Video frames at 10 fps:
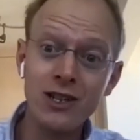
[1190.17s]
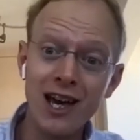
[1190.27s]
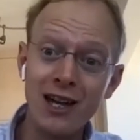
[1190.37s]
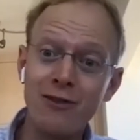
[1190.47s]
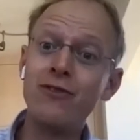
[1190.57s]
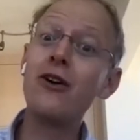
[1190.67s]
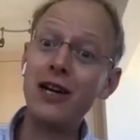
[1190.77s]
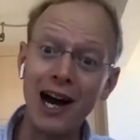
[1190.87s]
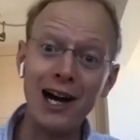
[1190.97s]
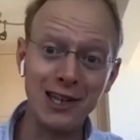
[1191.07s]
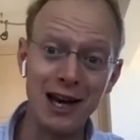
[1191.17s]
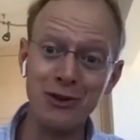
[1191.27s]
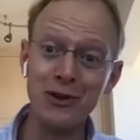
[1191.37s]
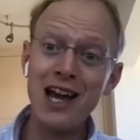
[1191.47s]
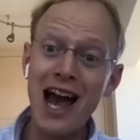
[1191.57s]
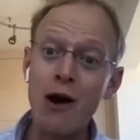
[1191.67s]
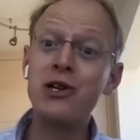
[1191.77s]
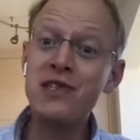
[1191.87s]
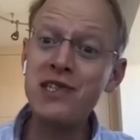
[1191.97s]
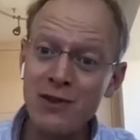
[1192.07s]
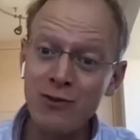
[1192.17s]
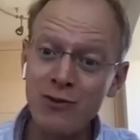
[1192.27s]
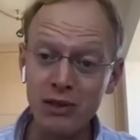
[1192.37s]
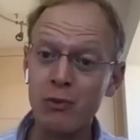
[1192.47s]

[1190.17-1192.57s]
at a very high level how conceivably,